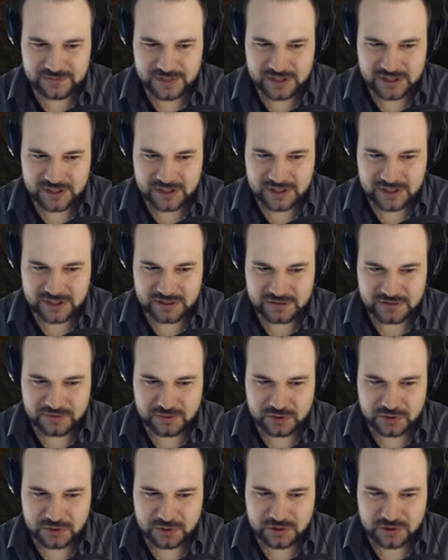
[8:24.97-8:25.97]
can't
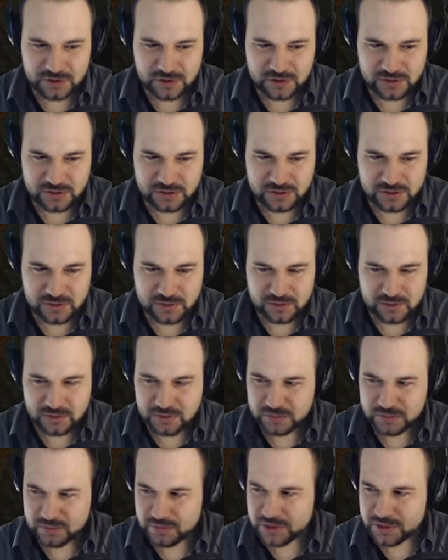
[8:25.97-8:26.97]
afford to lose
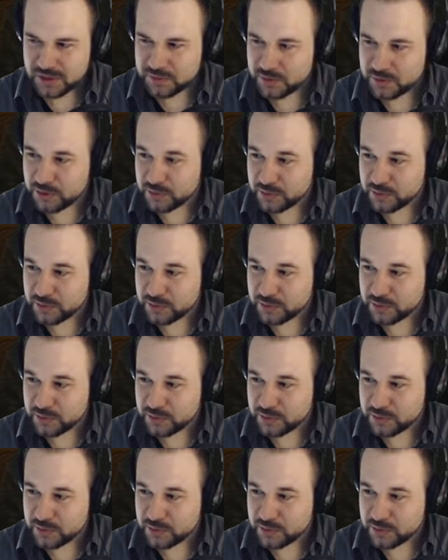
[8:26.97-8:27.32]
many more